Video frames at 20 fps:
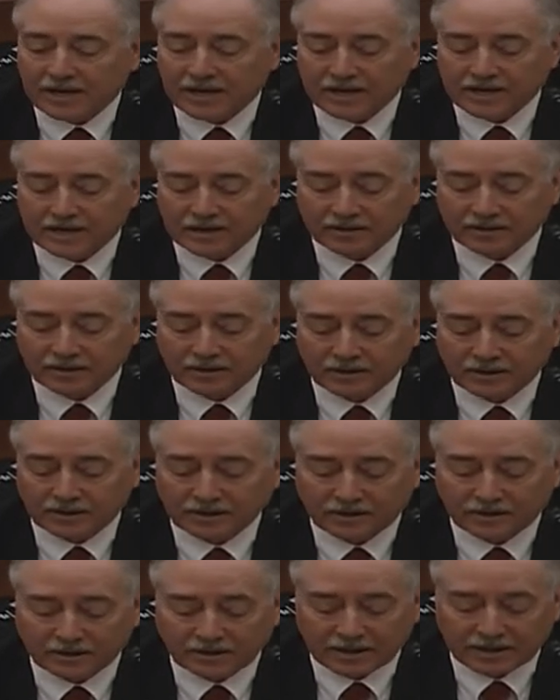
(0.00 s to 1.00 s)
and
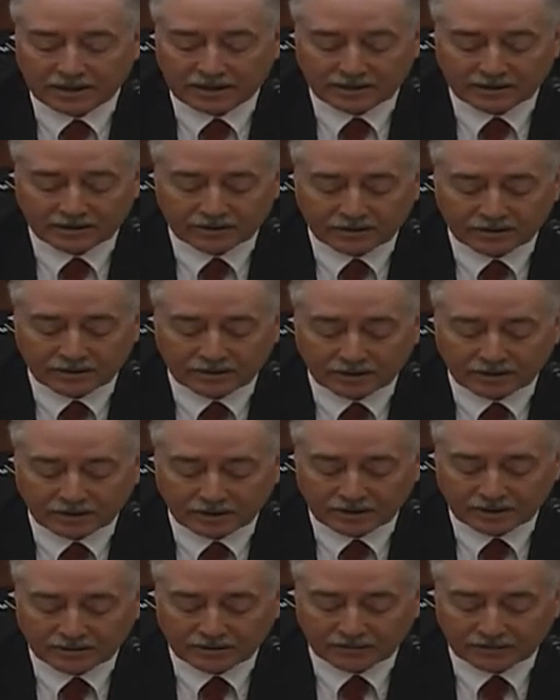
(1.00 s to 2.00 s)

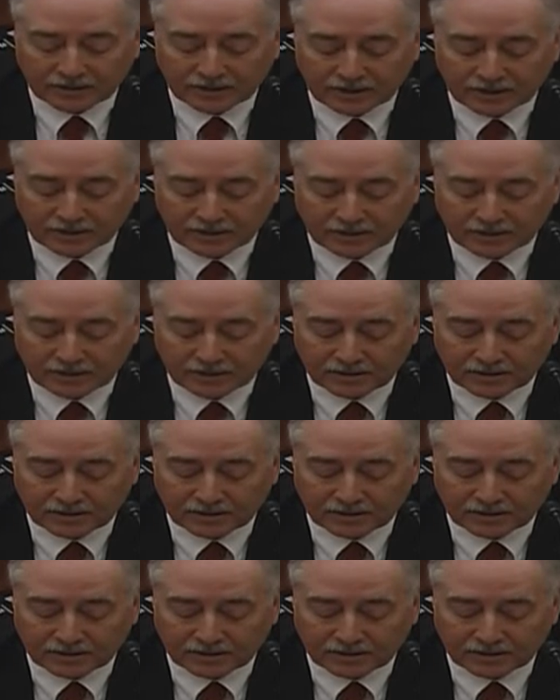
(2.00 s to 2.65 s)
the